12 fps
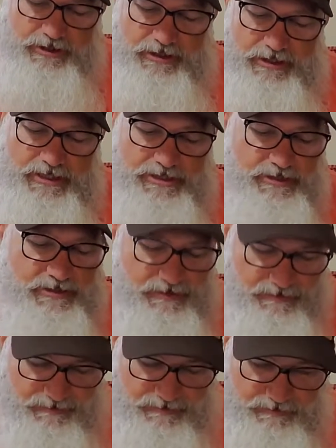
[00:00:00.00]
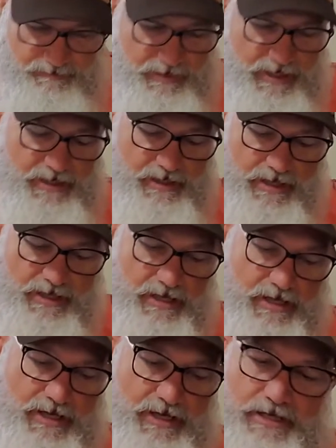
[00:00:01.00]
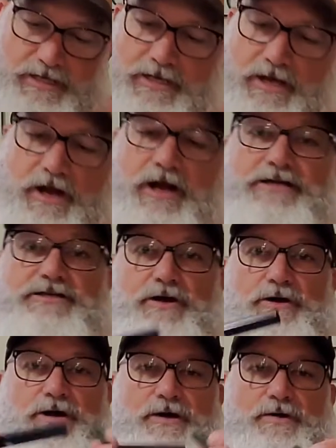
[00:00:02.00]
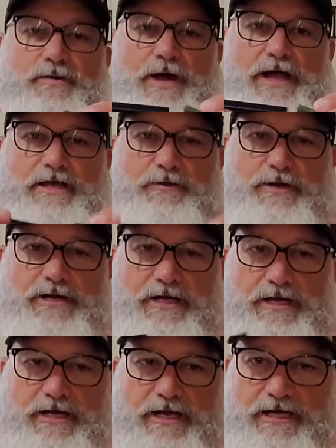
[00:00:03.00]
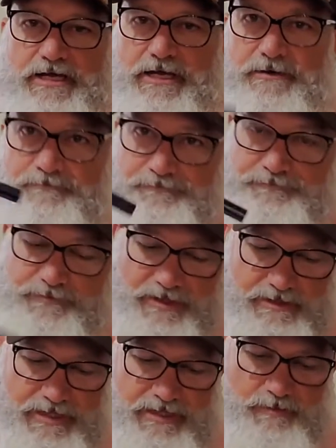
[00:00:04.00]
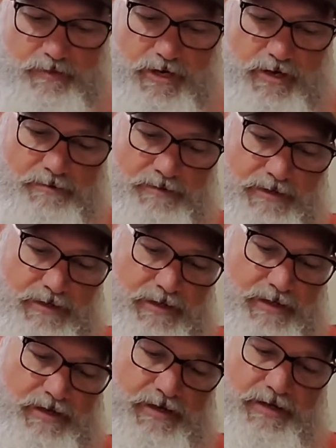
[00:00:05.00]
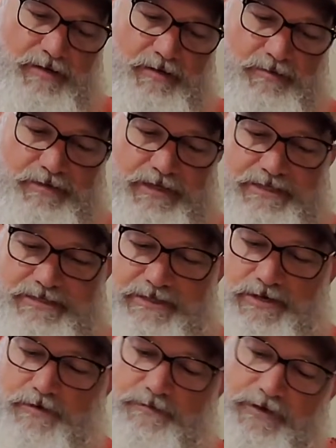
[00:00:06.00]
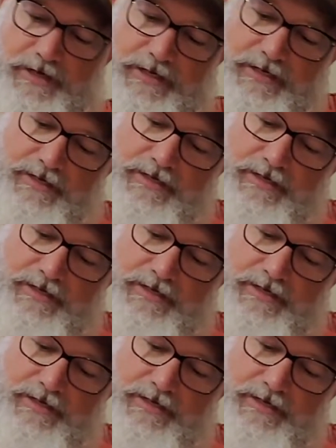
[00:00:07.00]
conditions. But all right, so wacky rig again. Take the worm, place it over it.